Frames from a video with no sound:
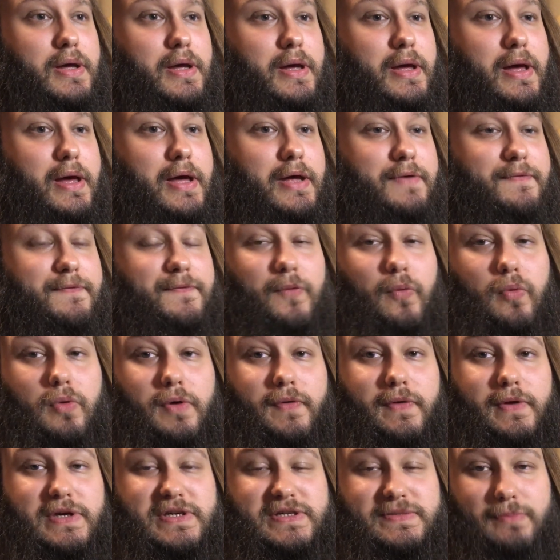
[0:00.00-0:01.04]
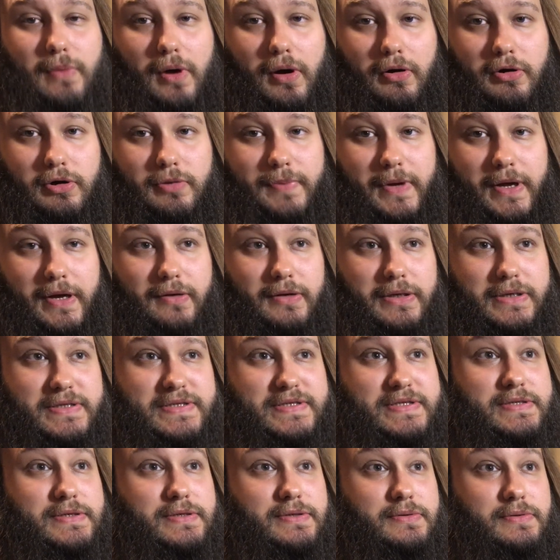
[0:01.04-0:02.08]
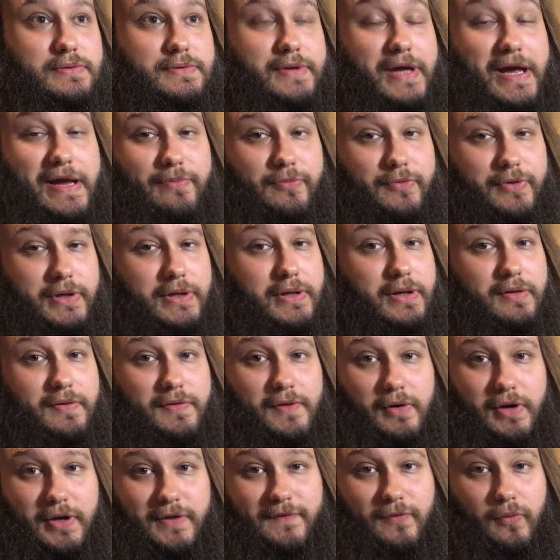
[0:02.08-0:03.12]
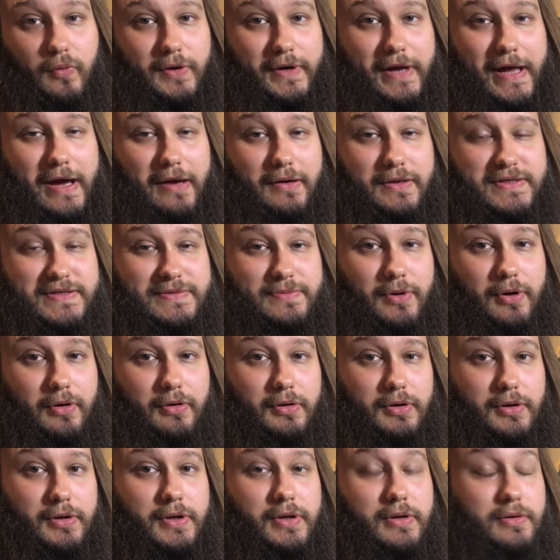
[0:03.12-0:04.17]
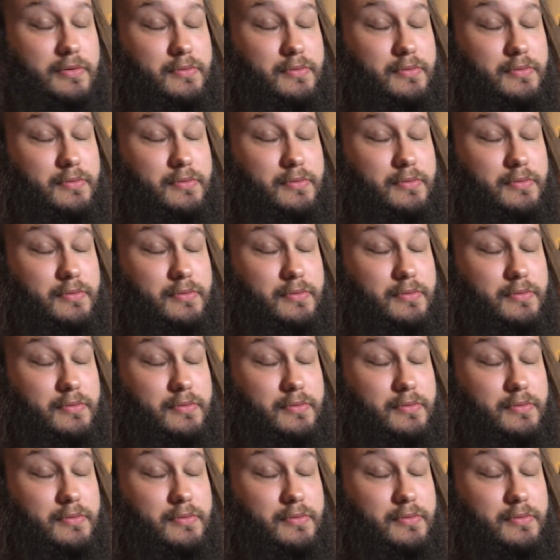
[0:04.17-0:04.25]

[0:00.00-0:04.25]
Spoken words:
And for the smaller pellets, namely 34 cal and smaller,